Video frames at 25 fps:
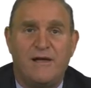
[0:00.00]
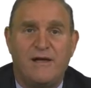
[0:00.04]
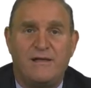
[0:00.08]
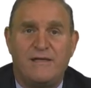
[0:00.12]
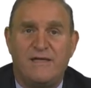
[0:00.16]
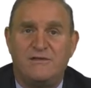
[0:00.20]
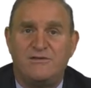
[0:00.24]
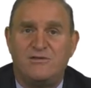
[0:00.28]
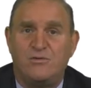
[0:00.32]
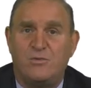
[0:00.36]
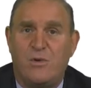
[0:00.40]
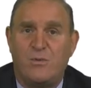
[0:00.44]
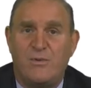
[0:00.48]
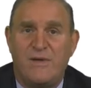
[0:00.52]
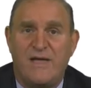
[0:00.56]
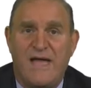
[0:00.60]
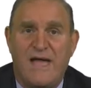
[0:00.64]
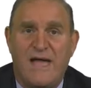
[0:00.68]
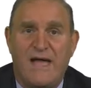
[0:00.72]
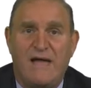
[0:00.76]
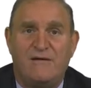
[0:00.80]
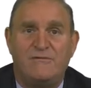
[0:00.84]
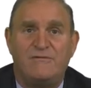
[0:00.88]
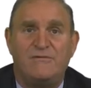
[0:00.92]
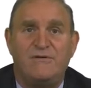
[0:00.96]
akin to what we
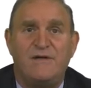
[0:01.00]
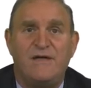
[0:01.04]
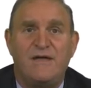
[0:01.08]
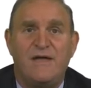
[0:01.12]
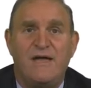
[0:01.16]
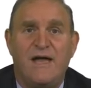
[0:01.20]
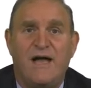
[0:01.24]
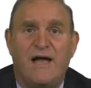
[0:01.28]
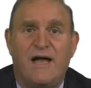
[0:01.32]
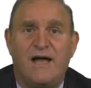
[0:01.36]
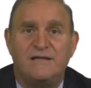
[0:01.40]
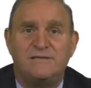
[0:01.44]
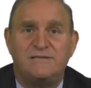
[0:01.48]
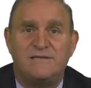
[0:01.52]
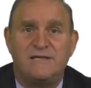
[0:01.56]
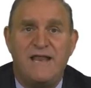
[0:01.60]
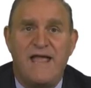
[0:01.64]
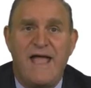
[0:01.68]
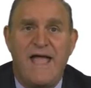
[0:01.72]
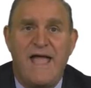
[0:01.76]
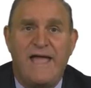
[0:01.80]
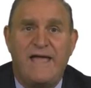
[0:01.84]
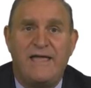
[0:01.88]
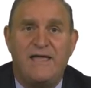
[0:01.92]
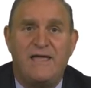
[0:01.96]
have uh,
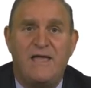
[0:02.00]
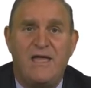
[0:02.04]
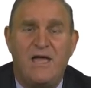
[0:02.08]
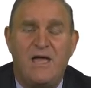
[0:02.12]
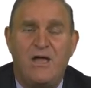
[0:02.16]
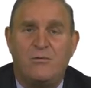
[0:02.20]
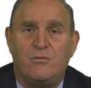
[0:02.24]
today,